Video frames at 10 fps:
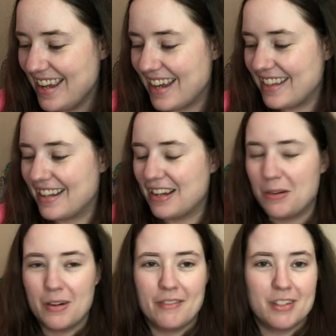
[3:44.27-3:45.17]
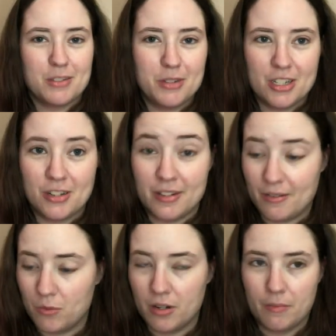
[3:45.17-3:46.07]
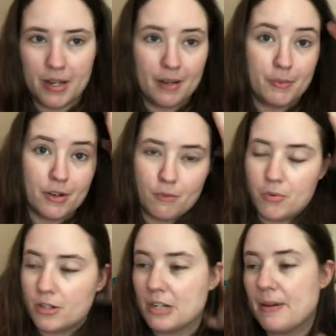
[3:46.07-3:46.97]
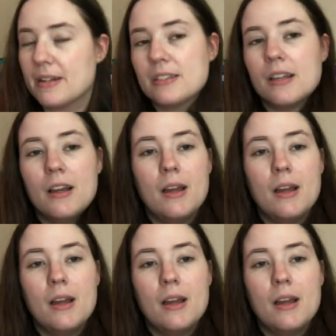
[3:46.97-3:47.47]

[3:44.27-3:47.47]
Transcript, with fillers: And then I'll have to switch it to one of my bigger project bags